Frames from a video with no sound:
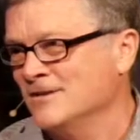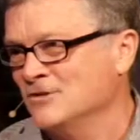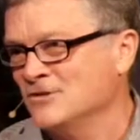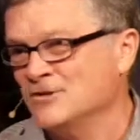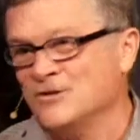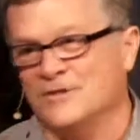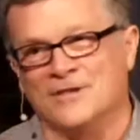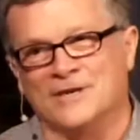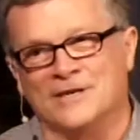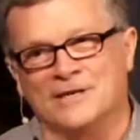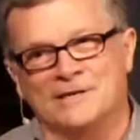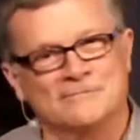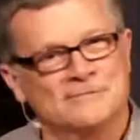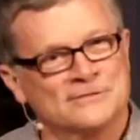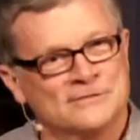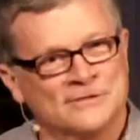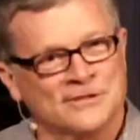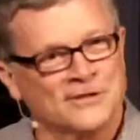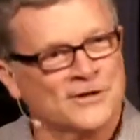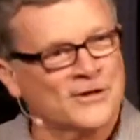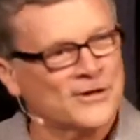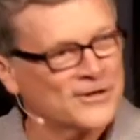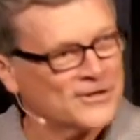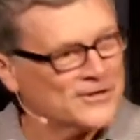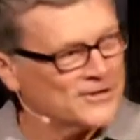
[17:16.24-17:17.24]
she thought He was
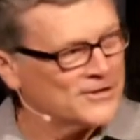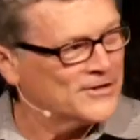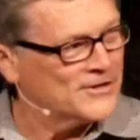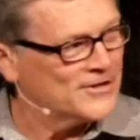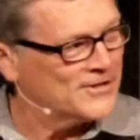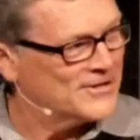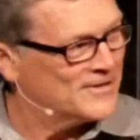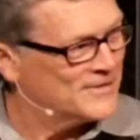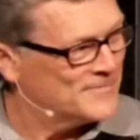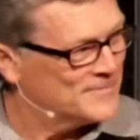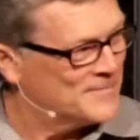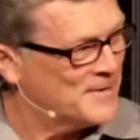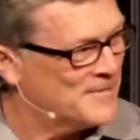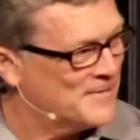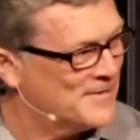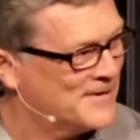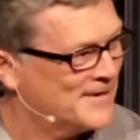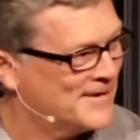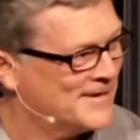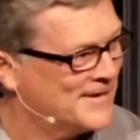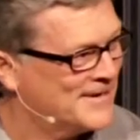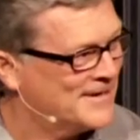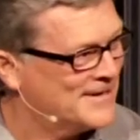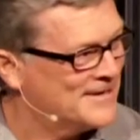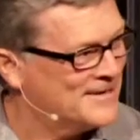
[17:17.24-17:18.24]
the gardener,
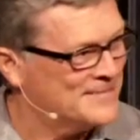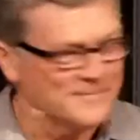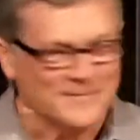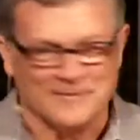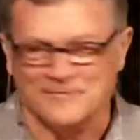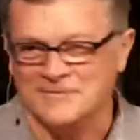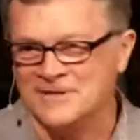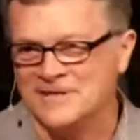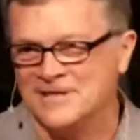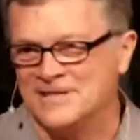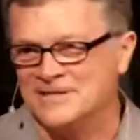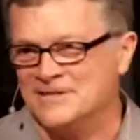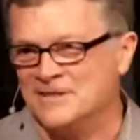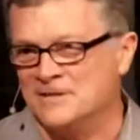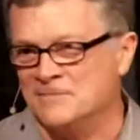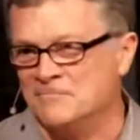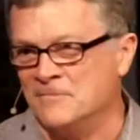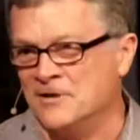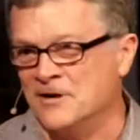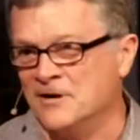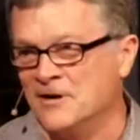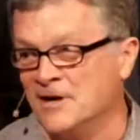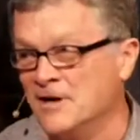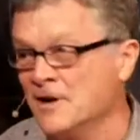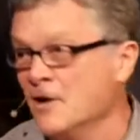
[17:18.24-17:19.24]
remember? But when He said
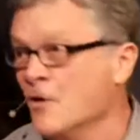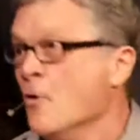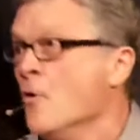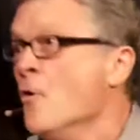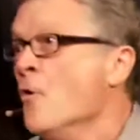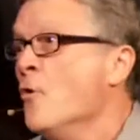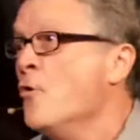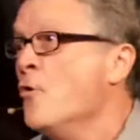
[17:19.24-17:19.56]
Mary,